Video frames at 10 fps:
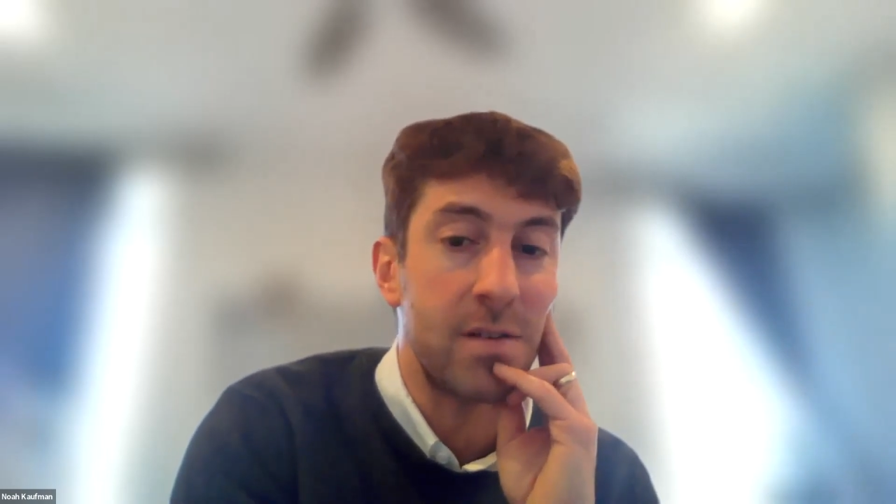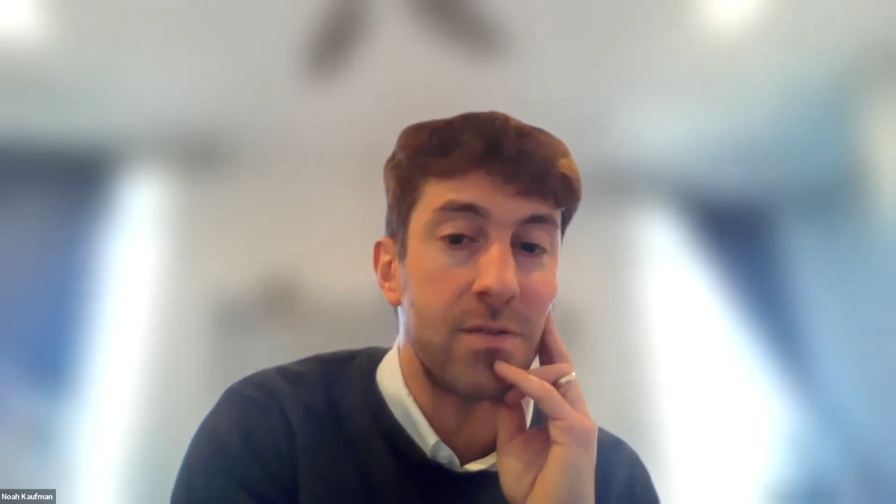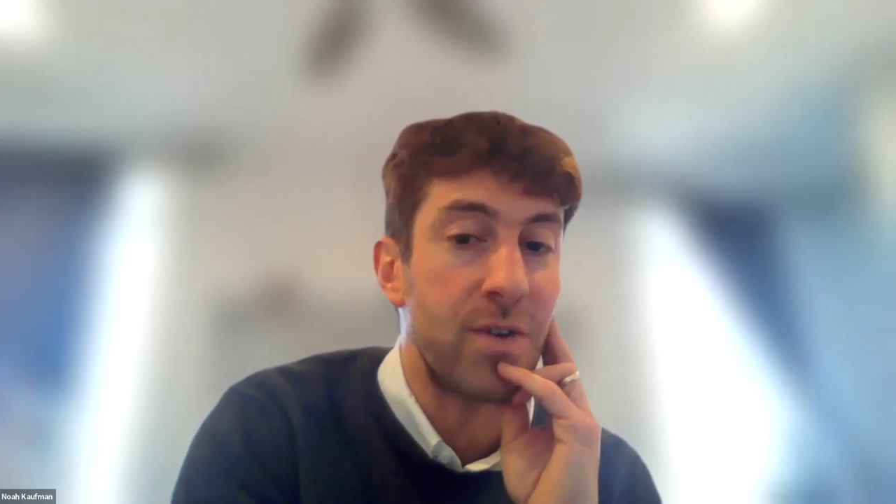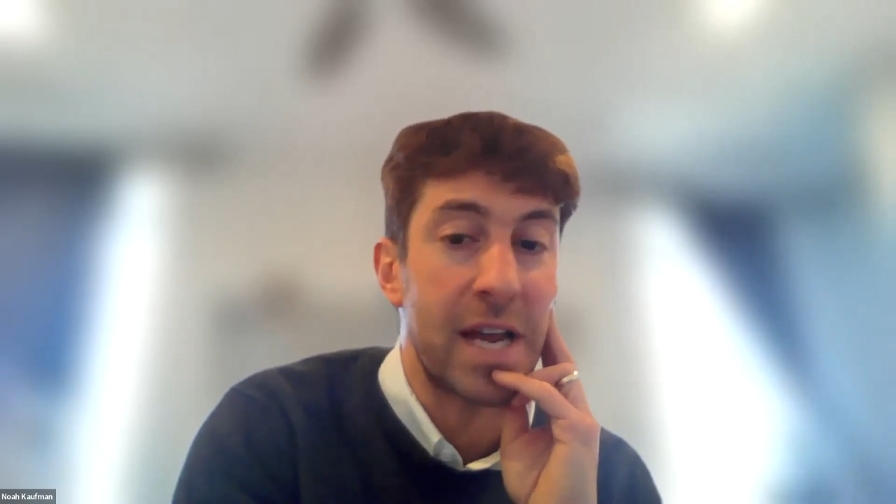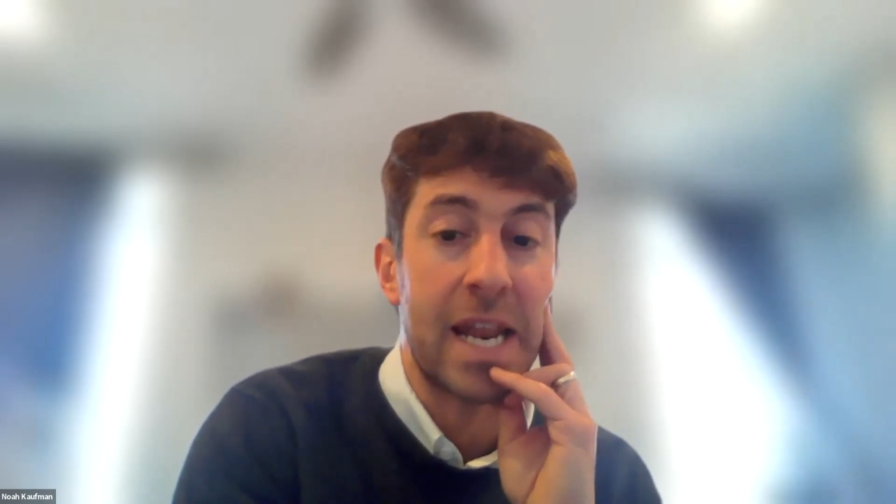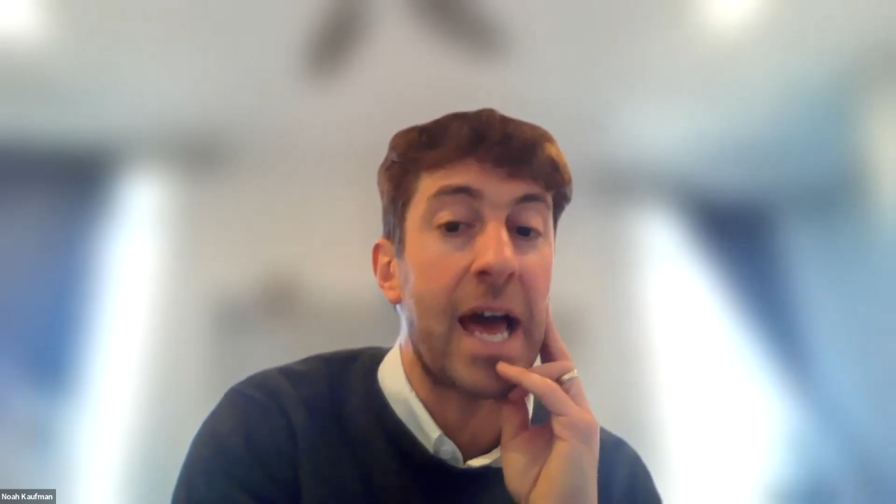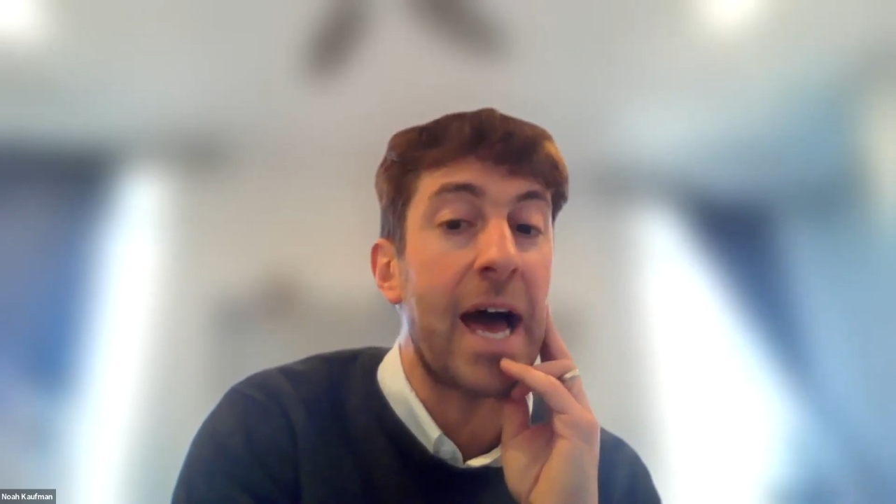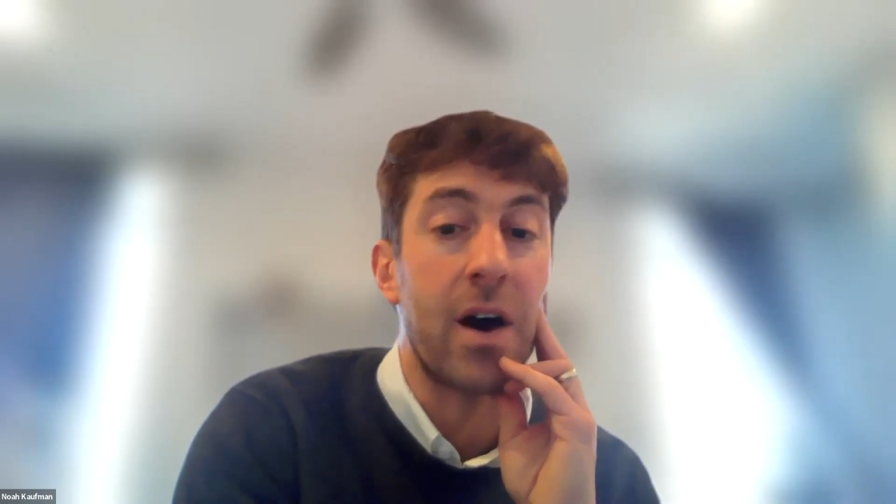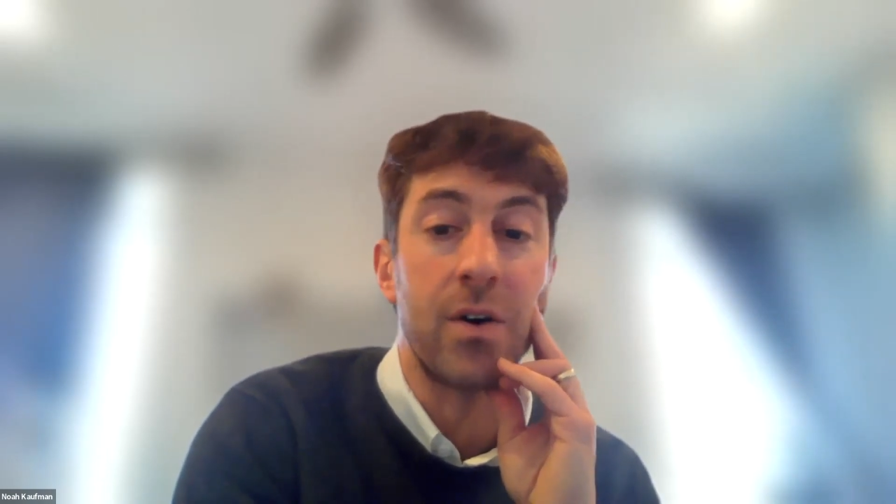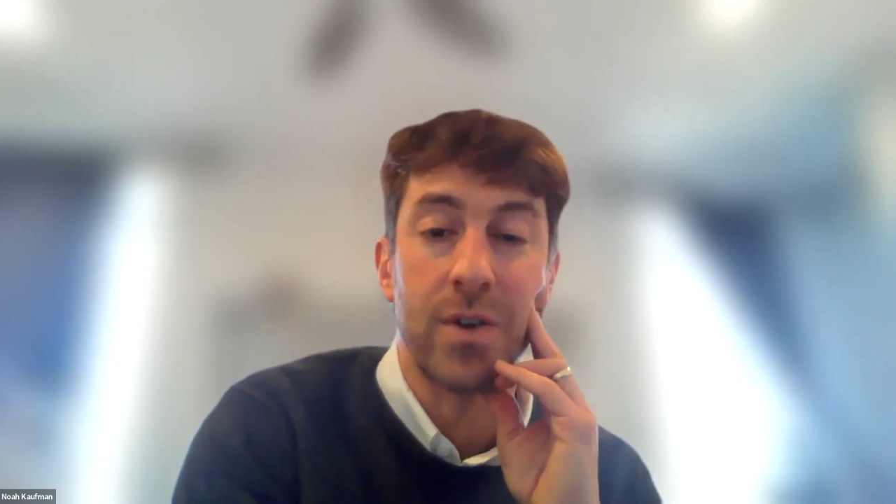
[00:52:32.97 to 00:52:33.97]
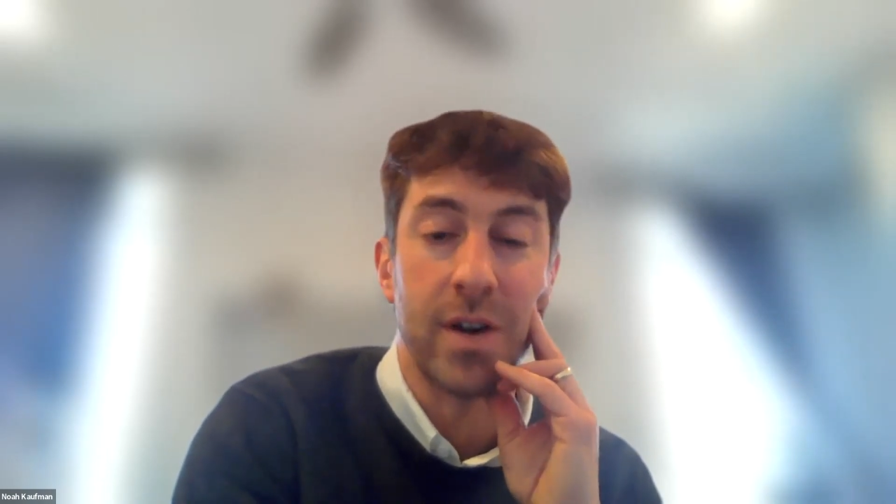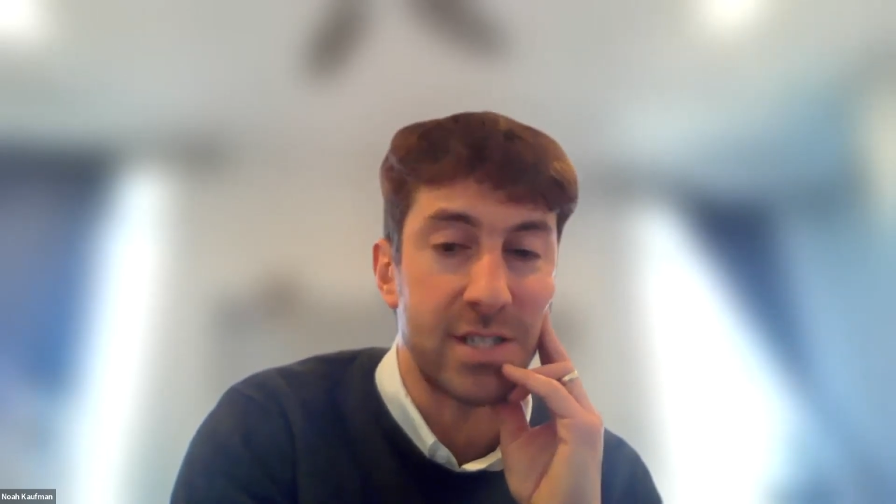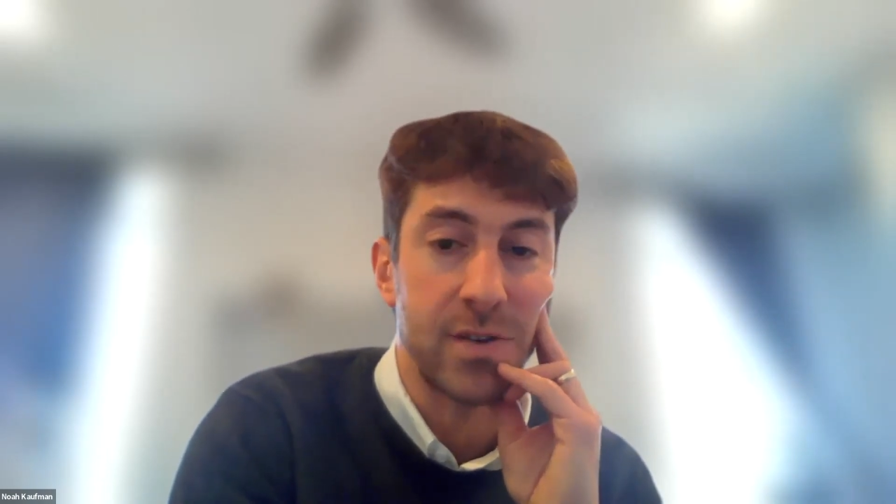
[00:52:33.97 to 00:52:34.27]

right now, right?